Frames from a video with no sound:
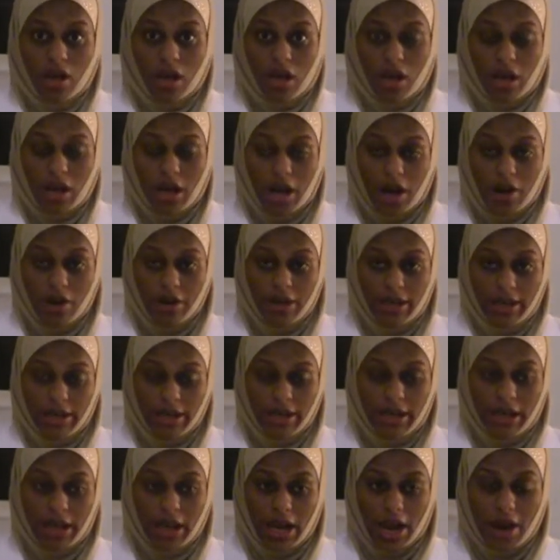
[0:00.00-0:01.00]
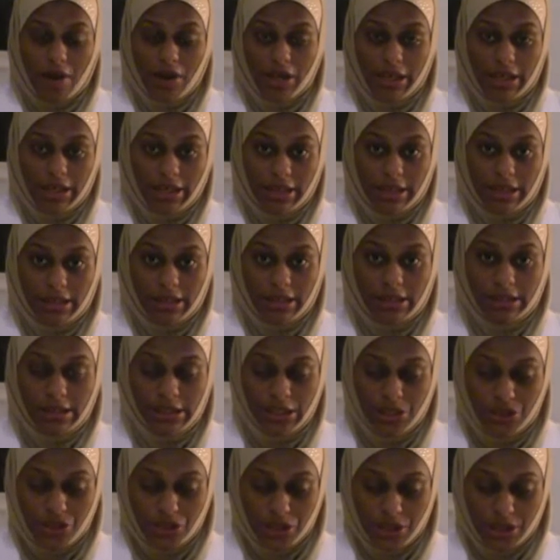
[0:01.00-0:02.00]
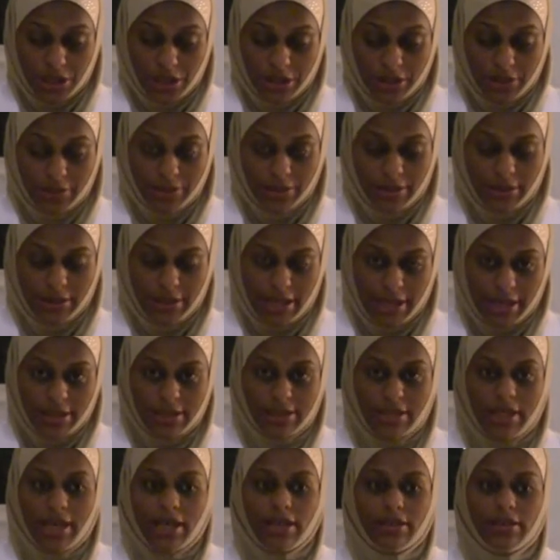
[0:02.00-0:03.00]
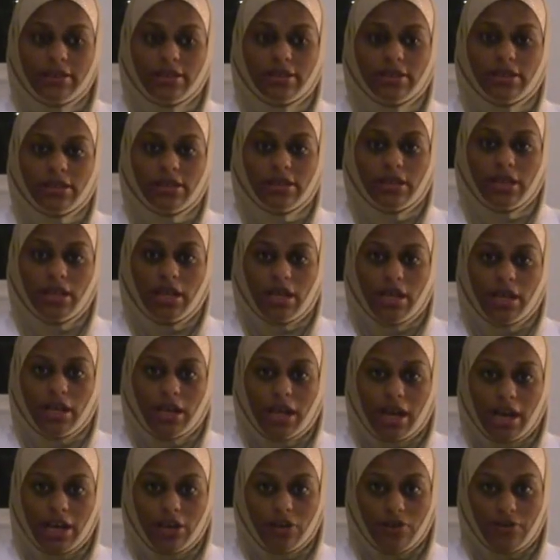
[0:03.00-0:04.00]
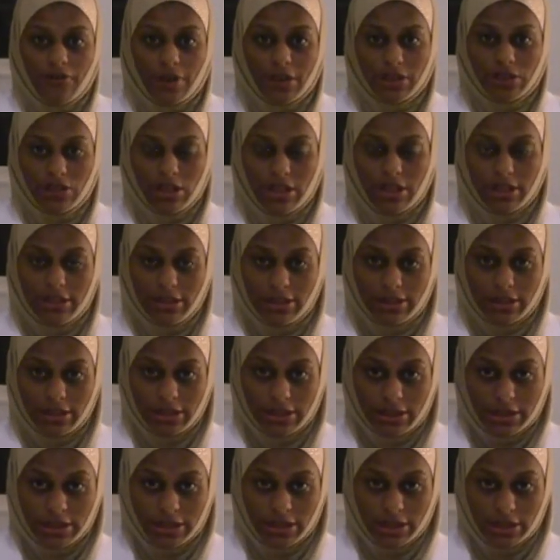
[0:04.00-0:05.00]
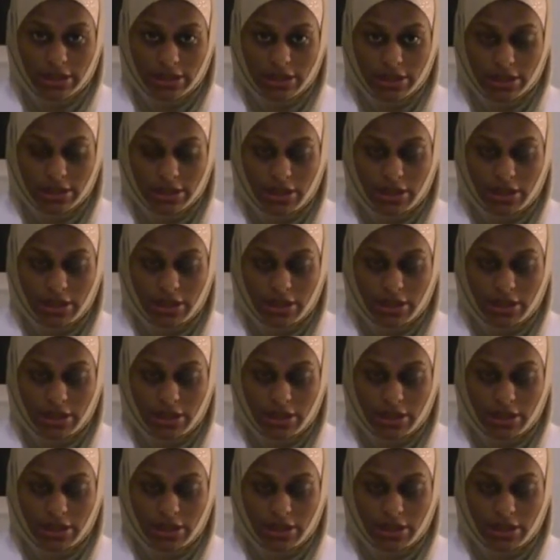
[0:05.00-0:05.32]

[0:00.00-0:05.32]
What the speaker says: Current literature states that cardiovascular diseases,